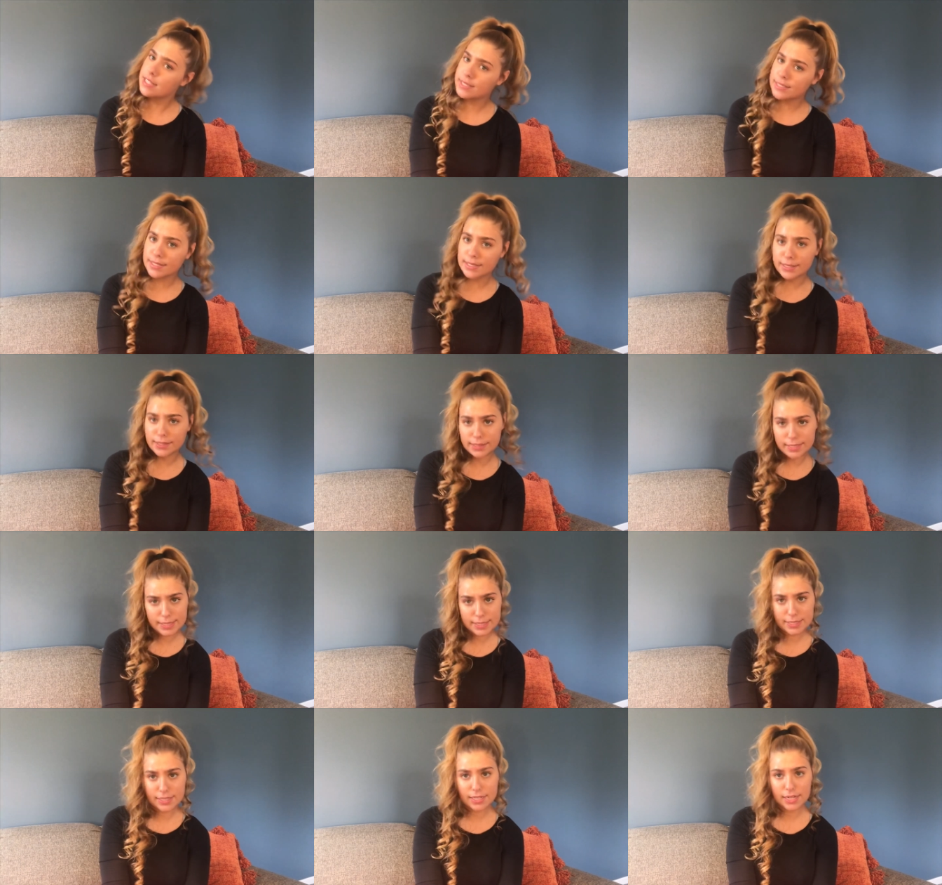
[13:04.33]
is
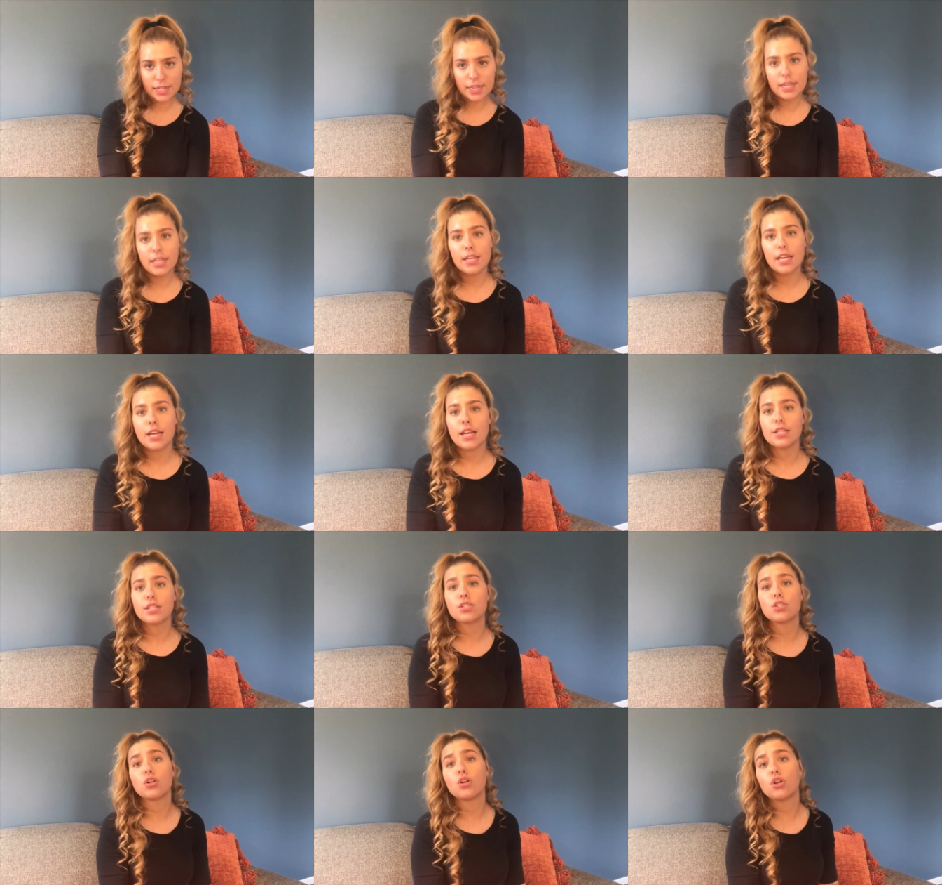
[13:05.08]
glistening,
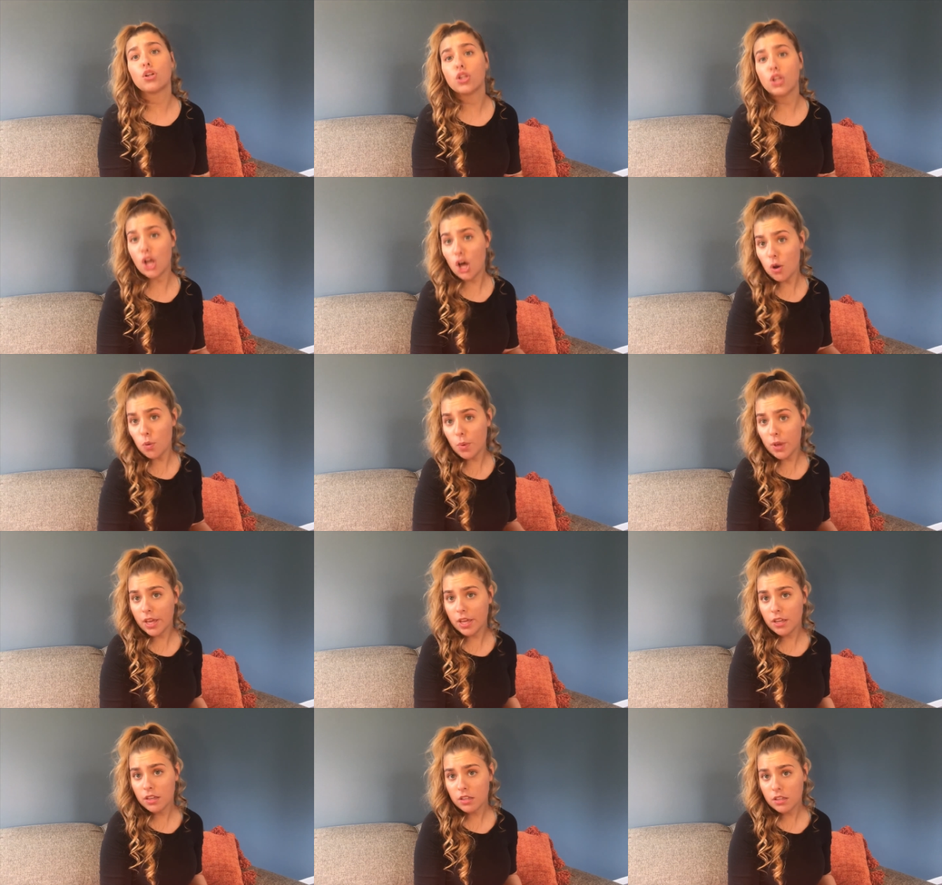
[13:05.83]
it's
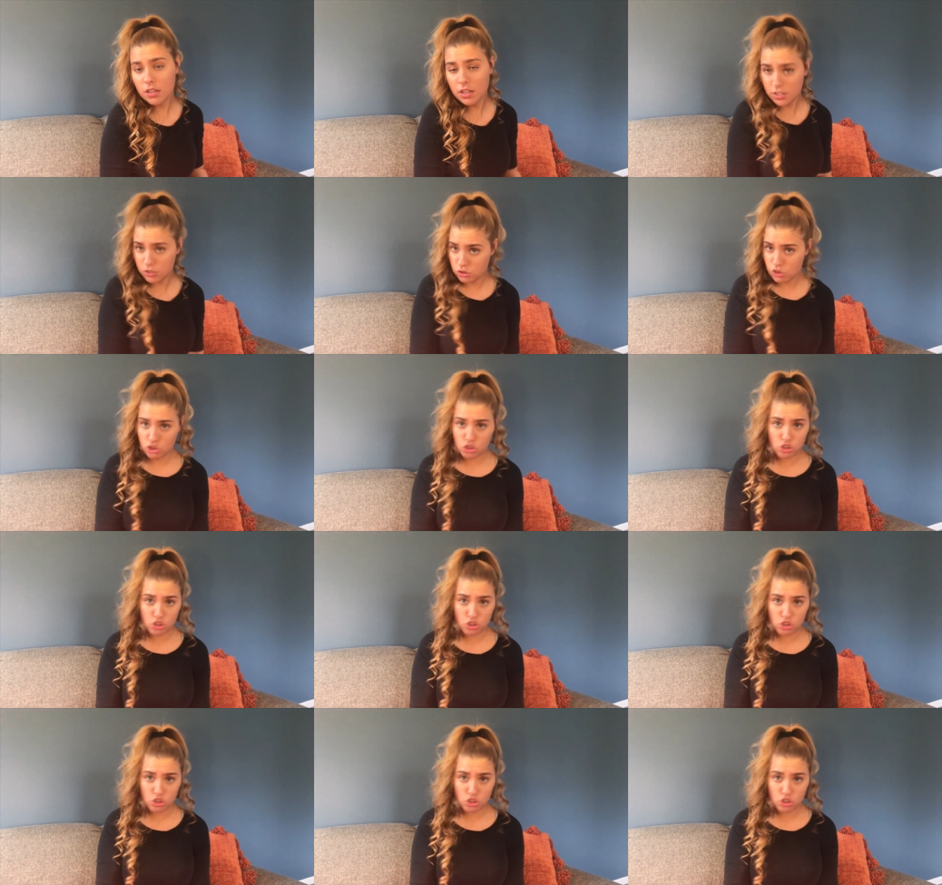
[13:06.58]
glowing, it's